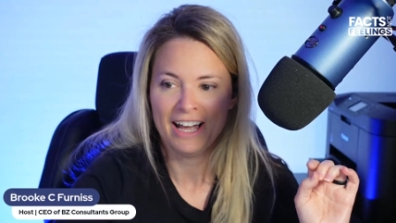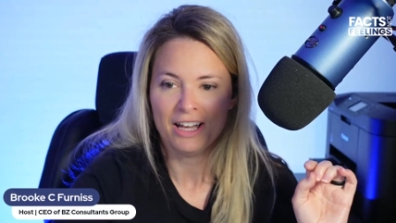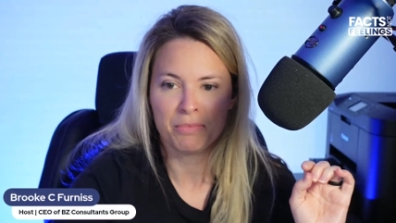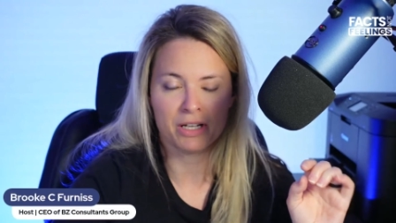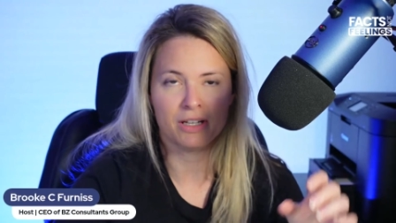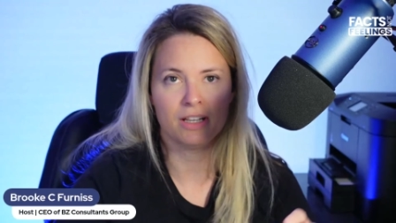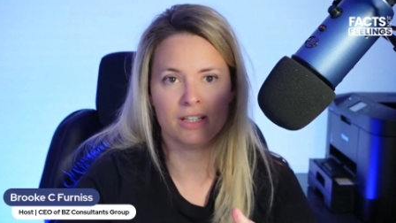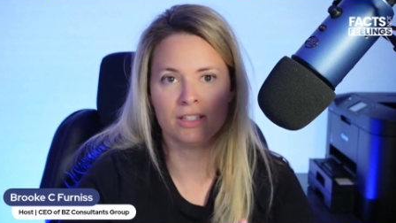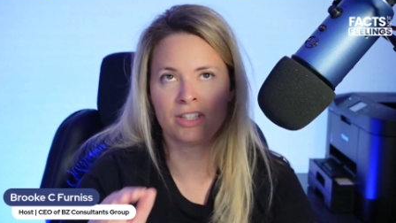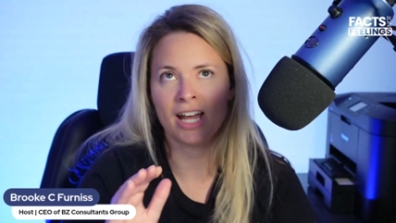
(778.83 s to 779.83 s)
But
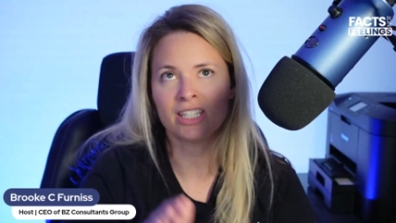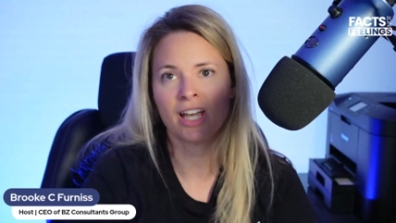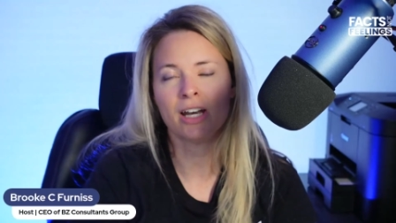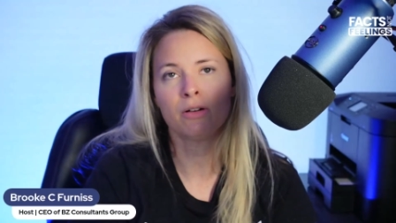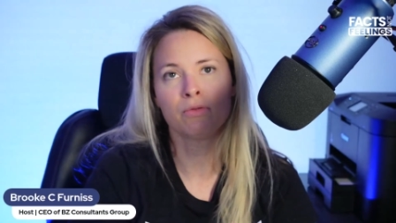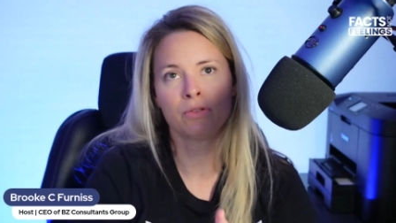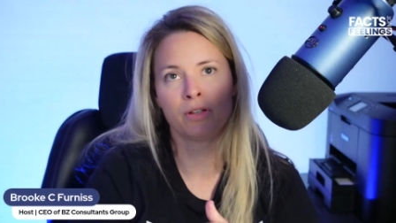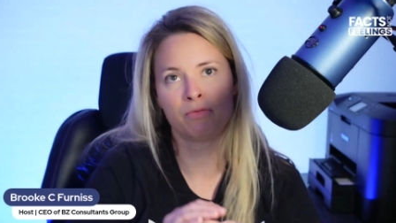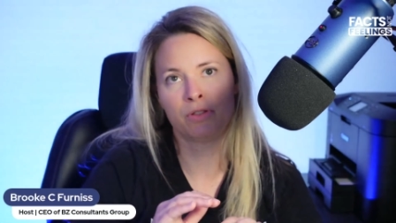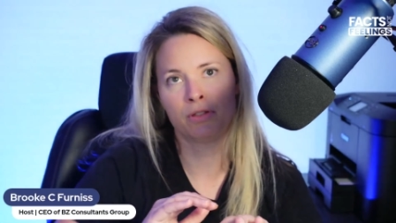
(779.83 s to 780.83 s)
that's kind of
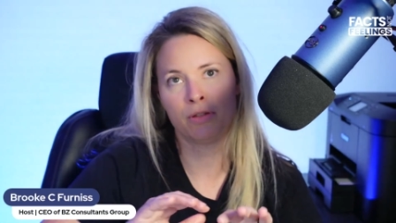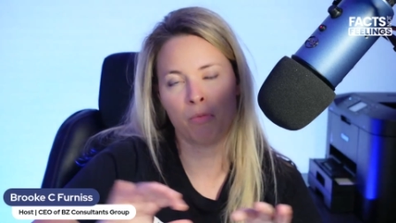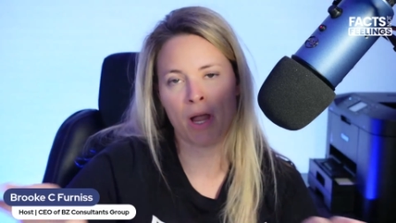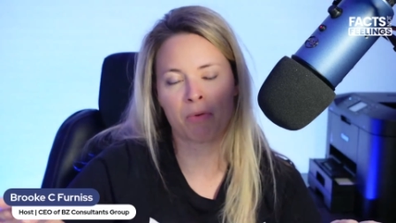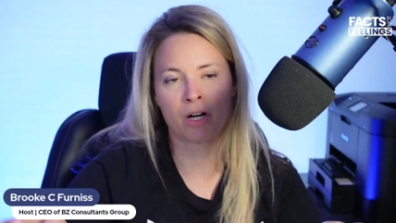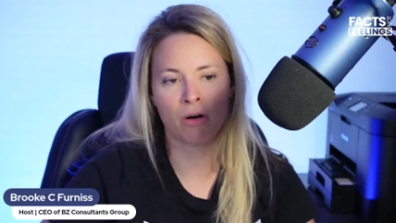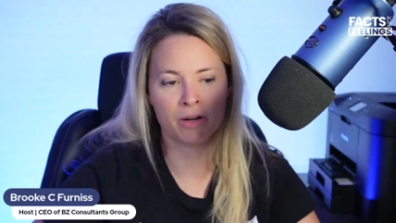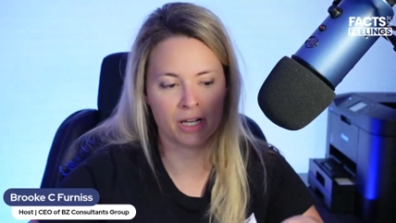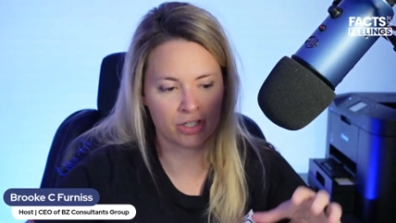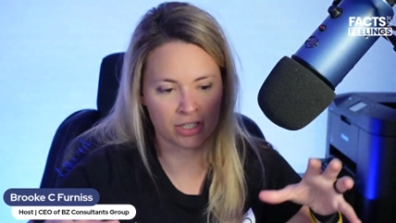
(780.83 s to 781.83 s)
the way we're
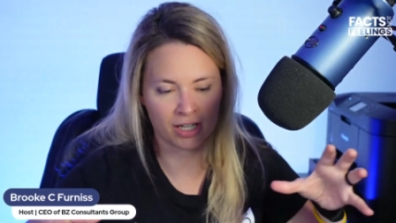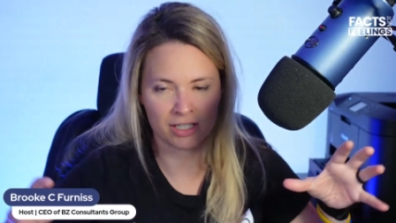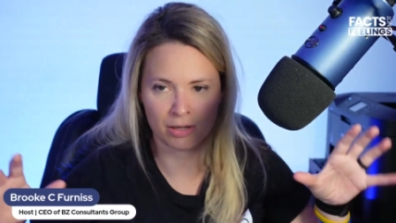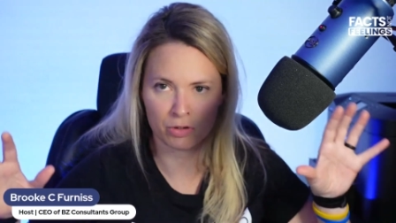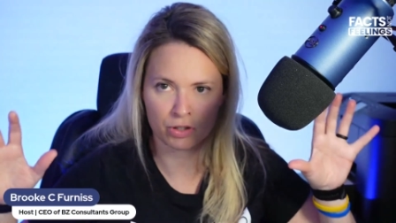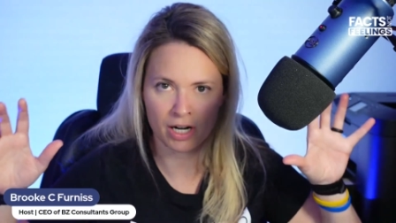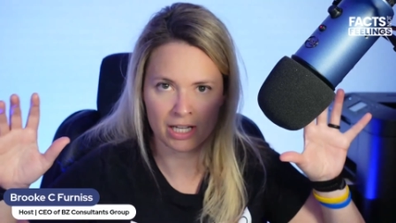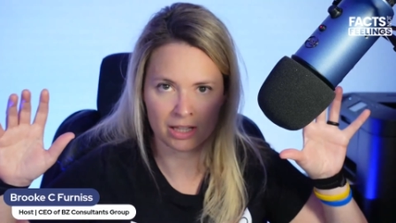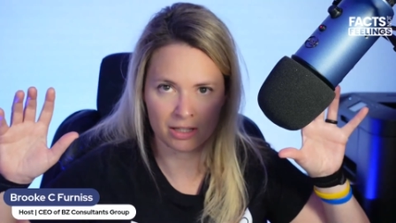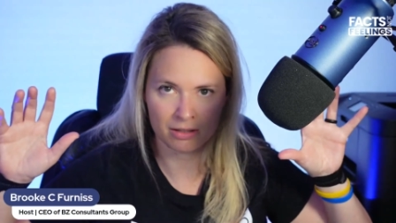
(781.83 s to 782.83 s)
going. It's just, like I said, we're trying to
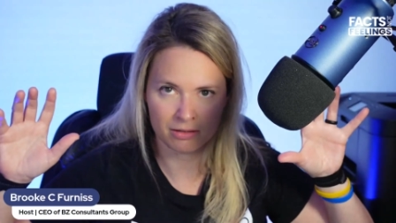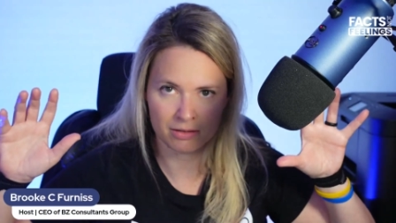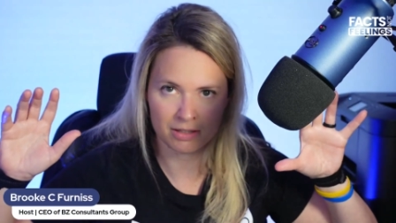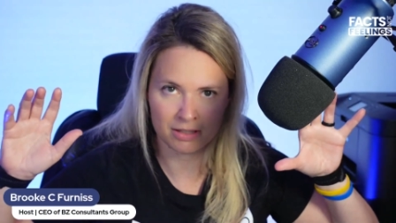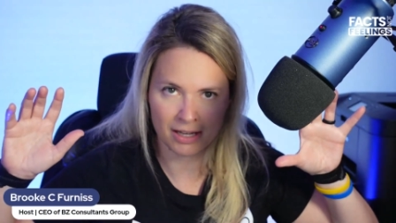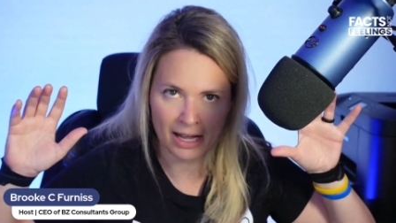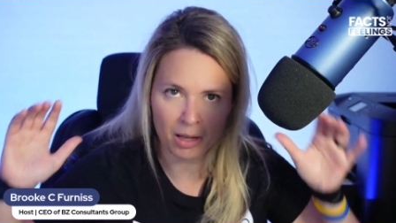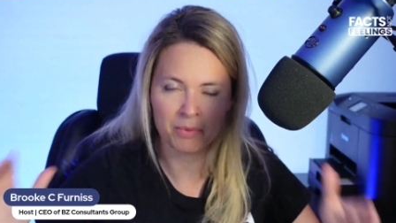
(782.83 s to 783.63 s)
get to help